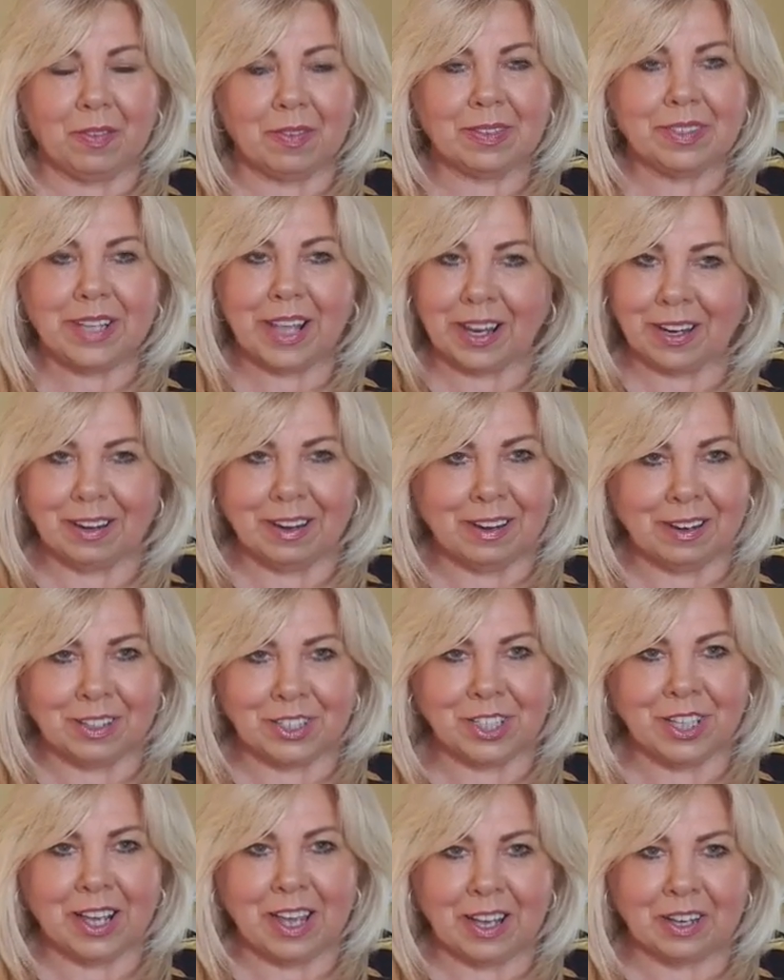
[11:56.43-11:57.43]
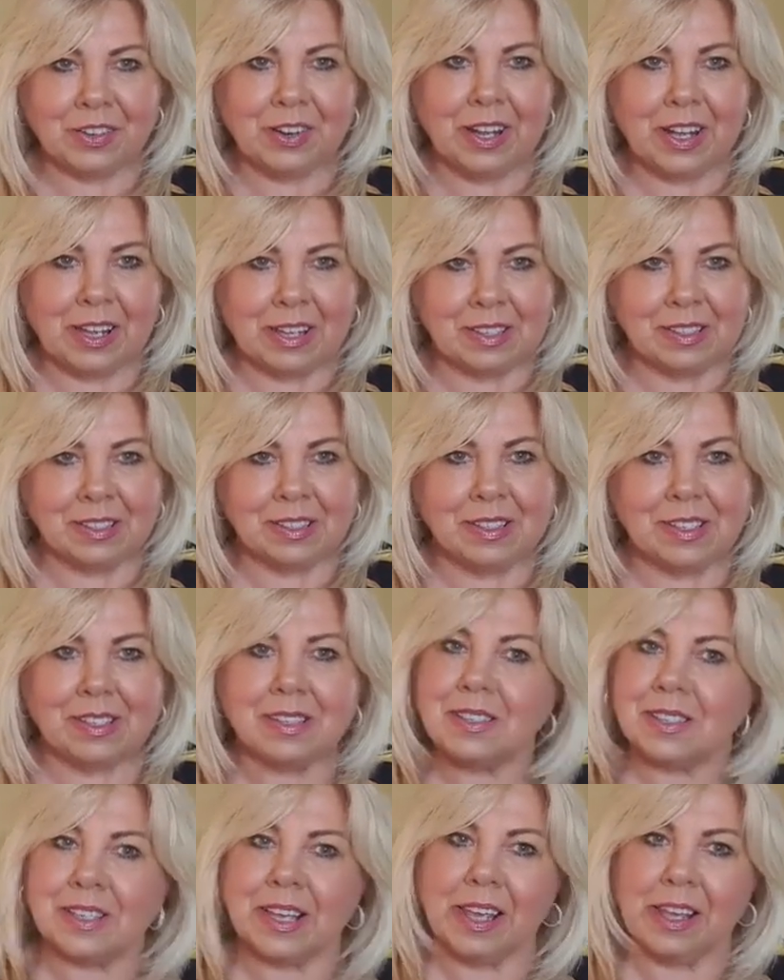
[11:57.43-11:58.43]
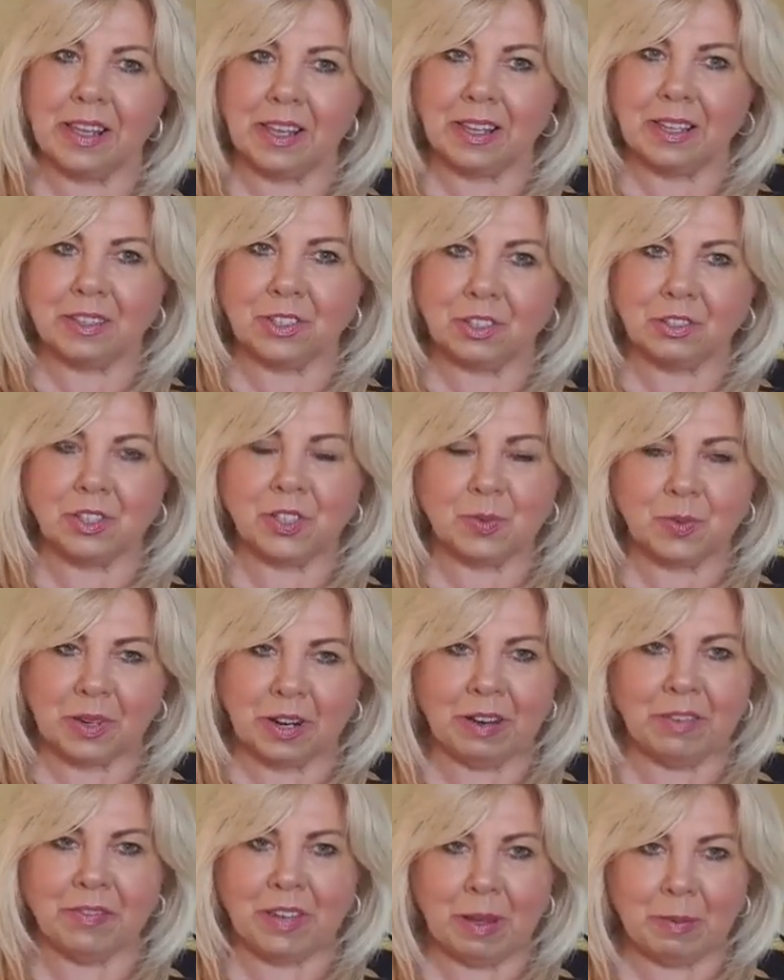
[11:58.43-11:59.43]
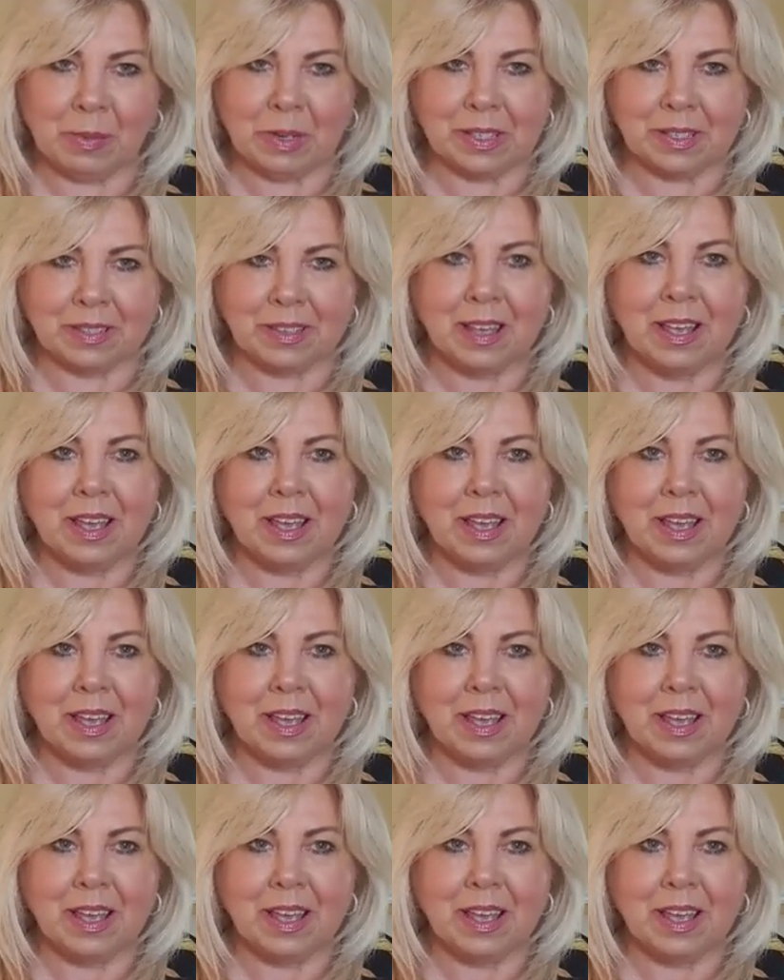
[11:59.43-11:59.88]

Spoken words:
technology at our hands to stay in touch with our families